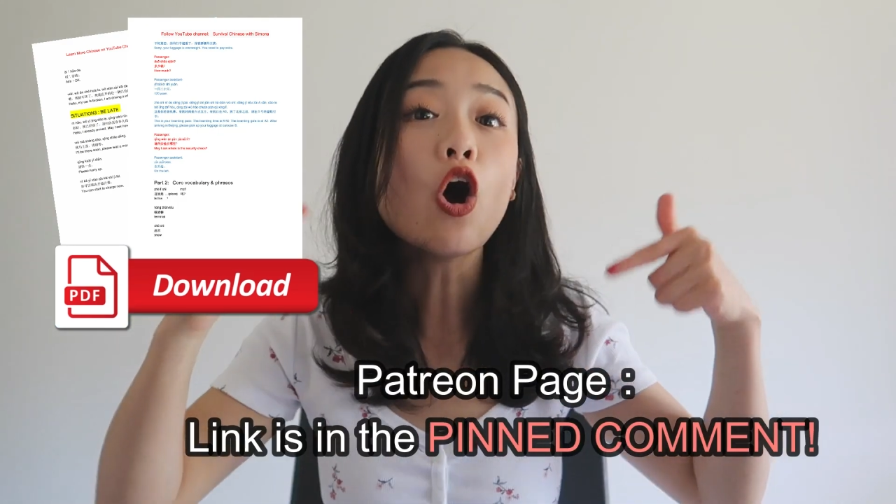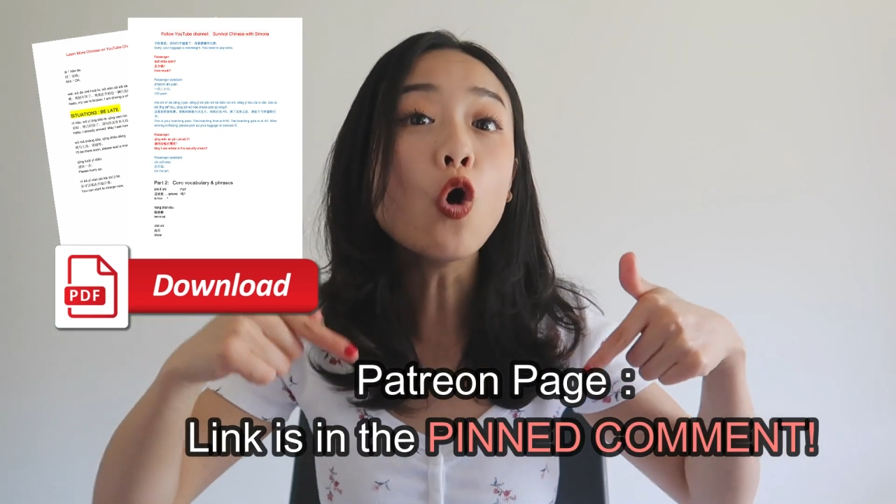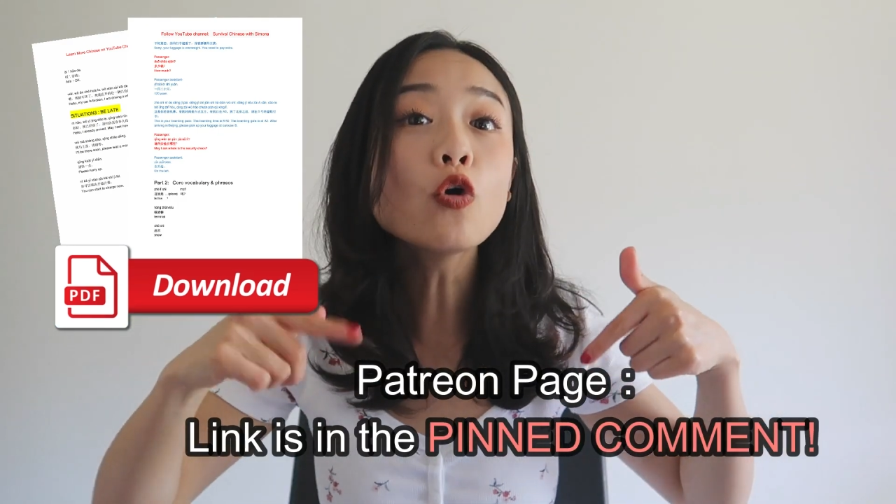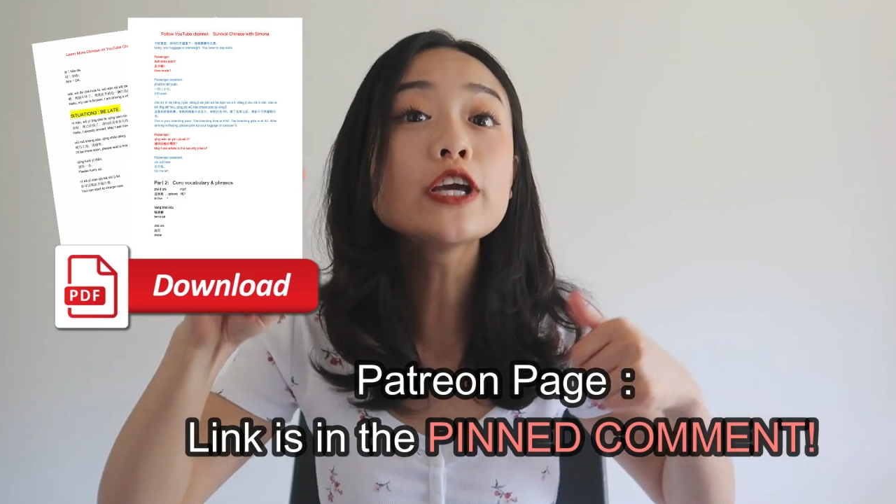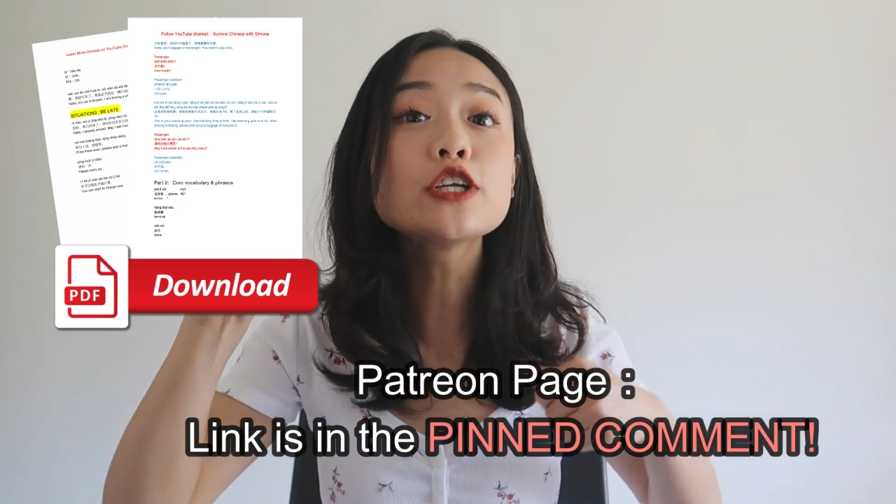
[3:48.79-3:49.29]

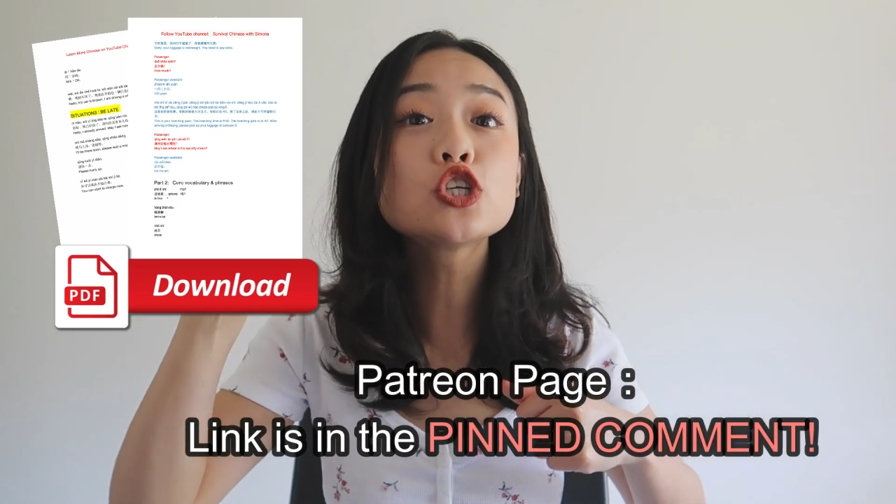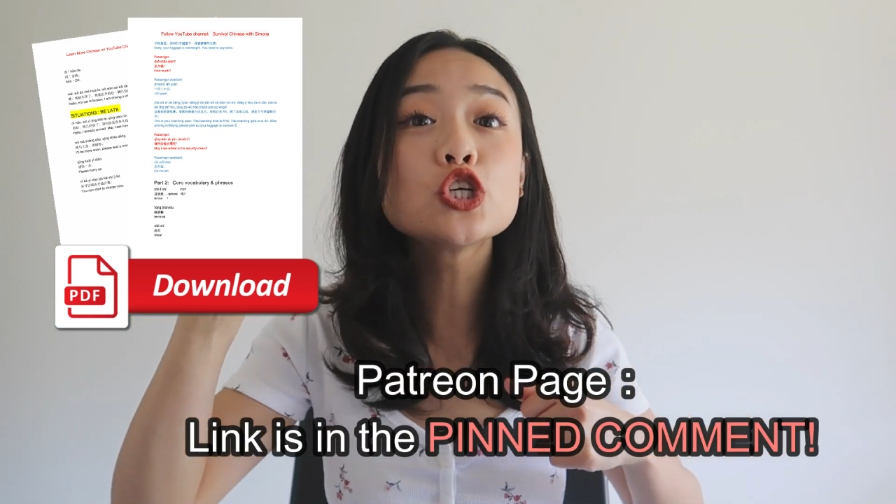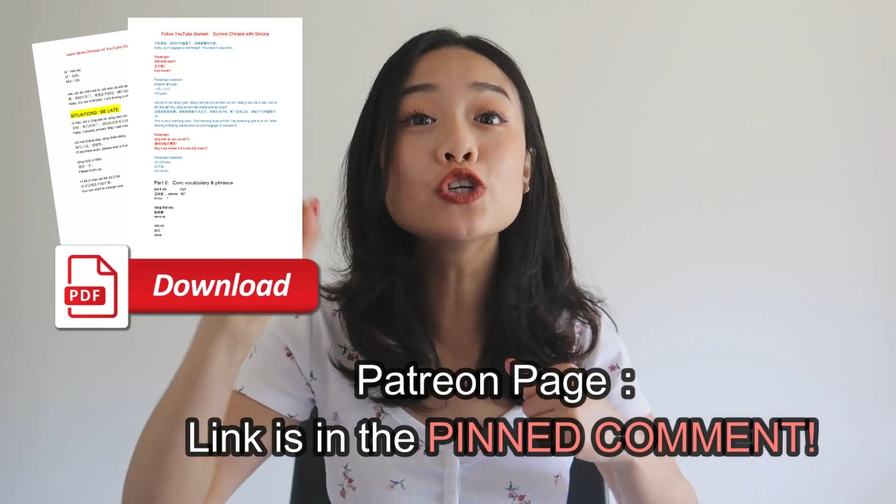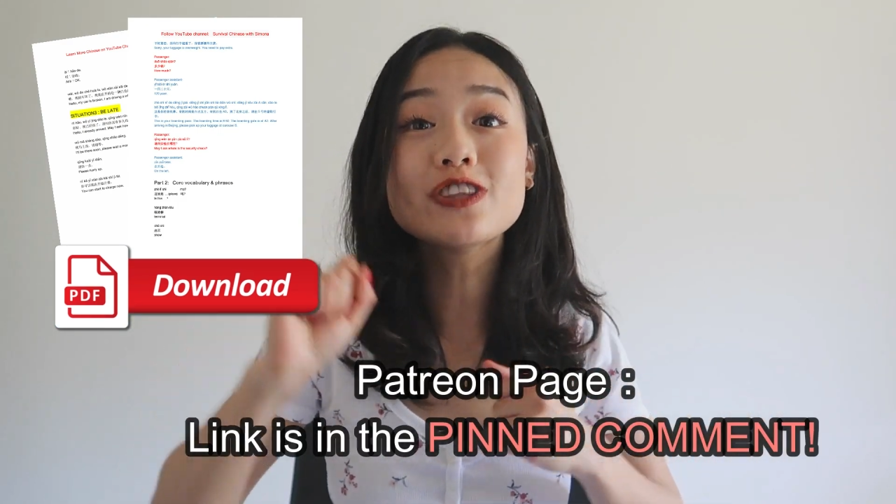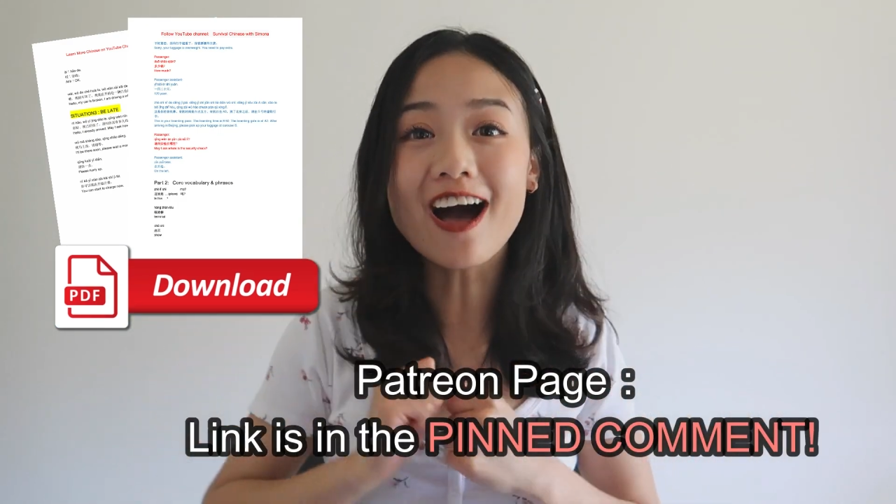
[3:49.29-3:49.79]
Only
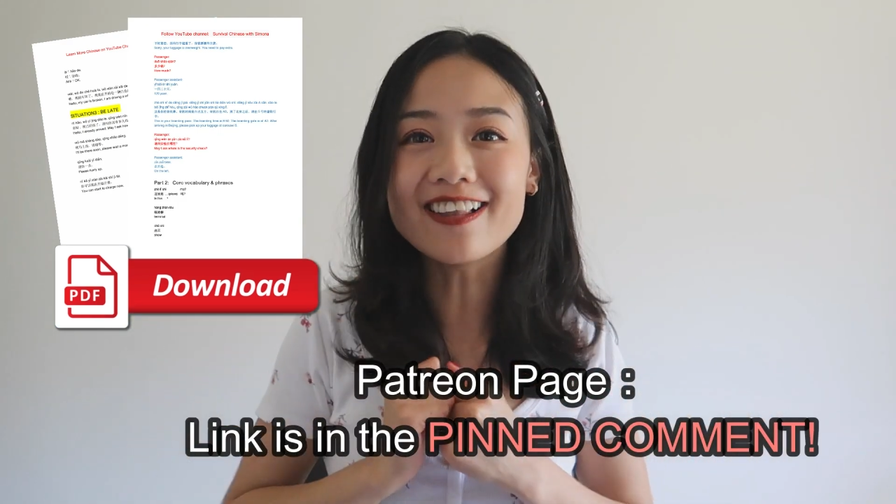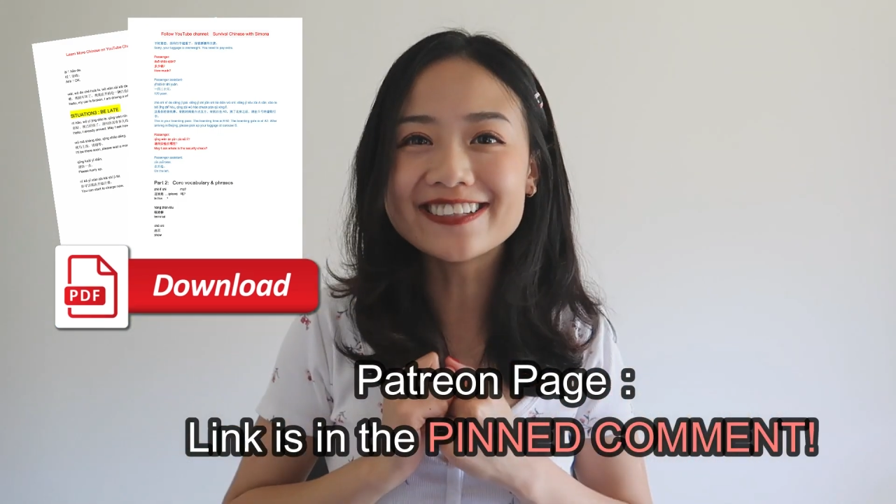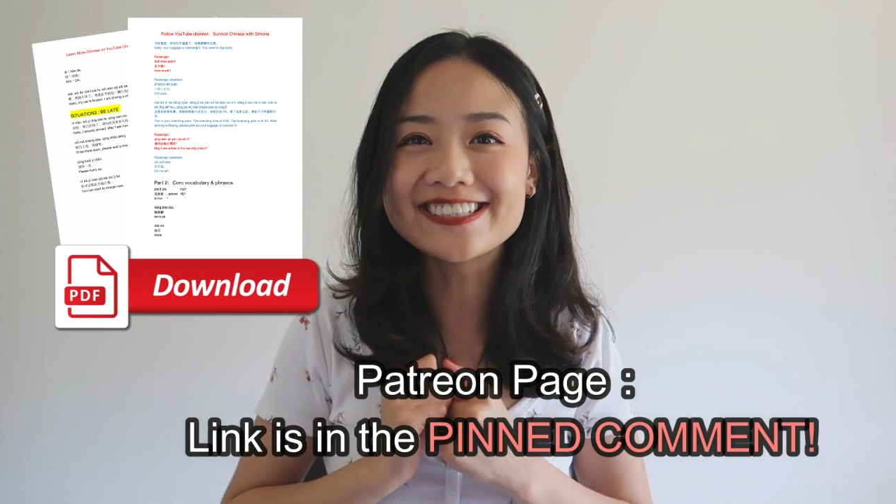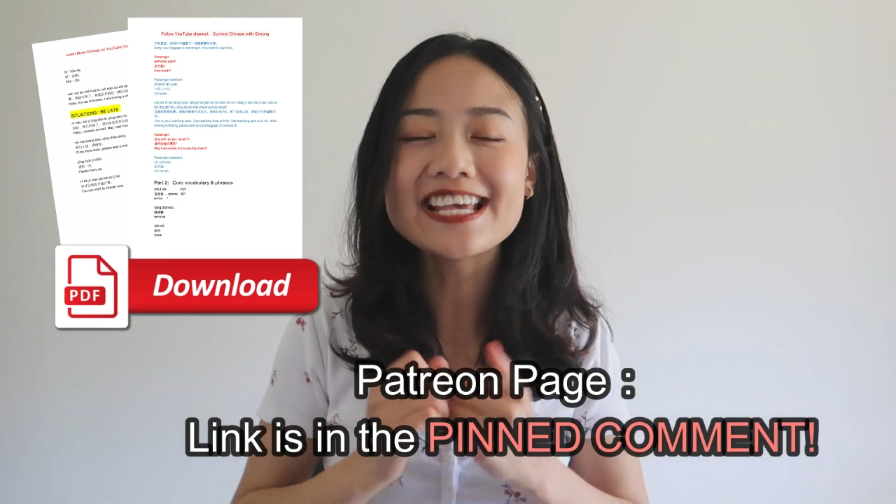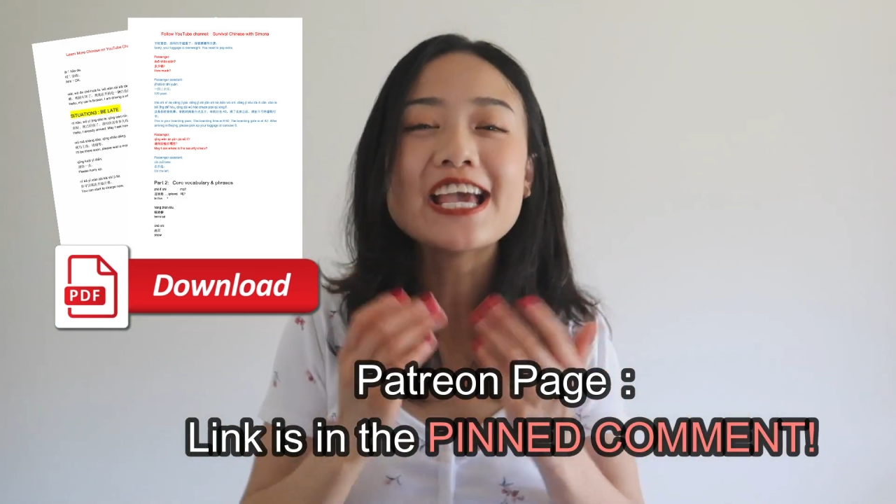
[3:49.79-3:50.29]
two
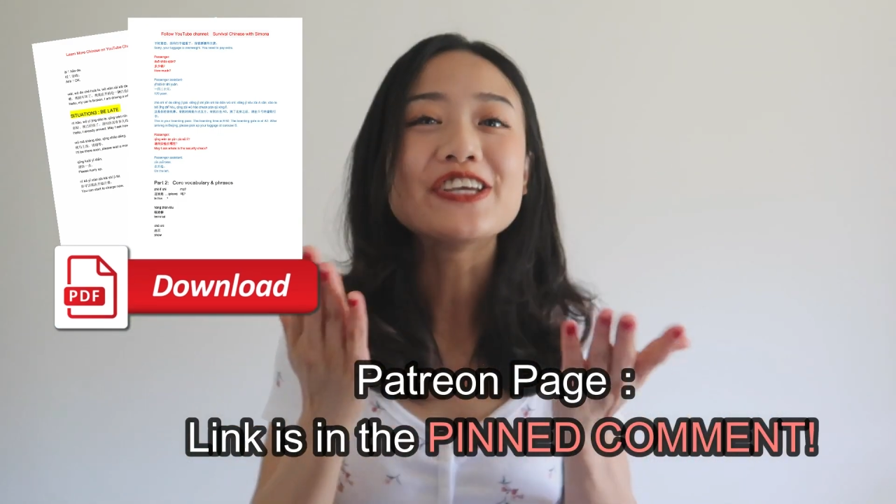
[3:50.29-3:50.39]
dollars,